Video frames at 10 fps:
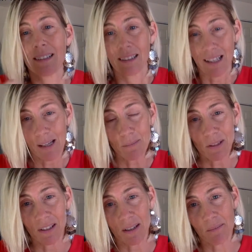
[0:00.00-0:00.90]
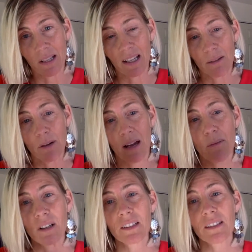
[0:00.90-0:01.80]
come to him in a way
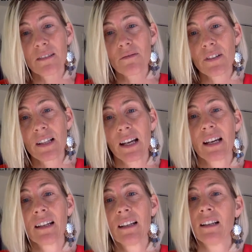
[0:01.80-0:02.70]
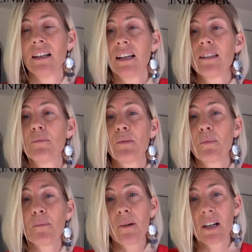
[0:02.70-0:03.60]
where it doesn't feel like he's being
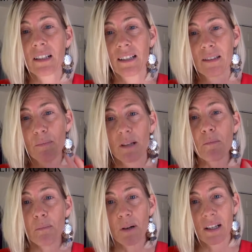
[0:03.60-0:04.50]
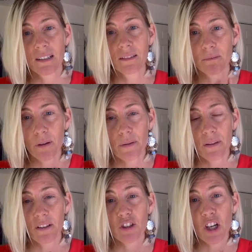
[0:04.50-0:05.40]
bombarded
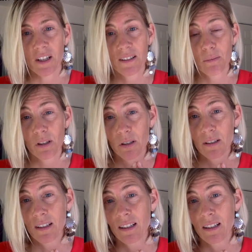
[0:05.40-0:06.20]
with darts, which